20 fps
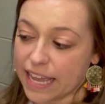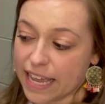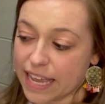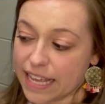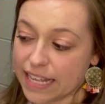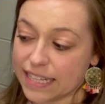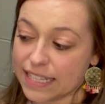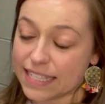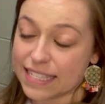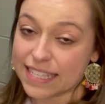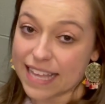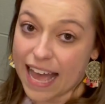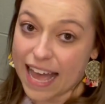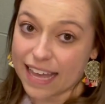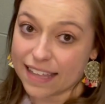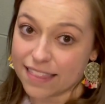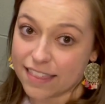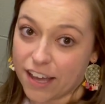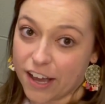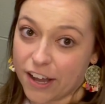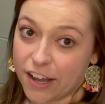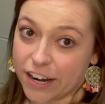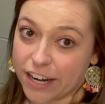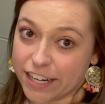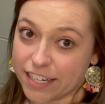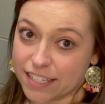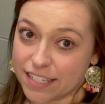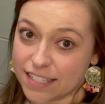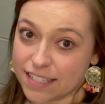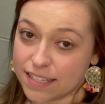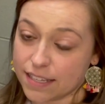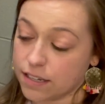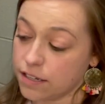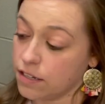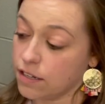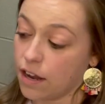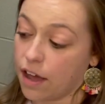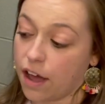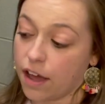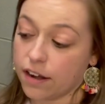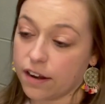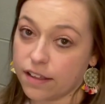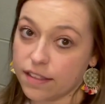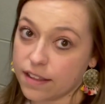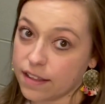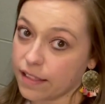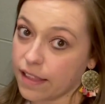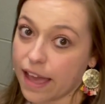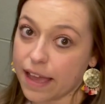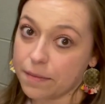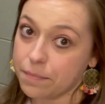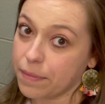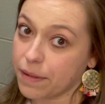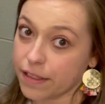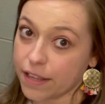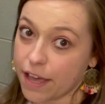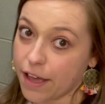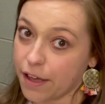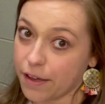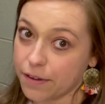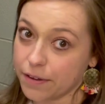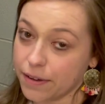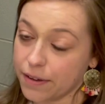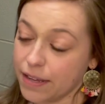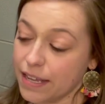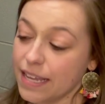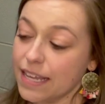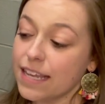inside the hearts, not on the line below.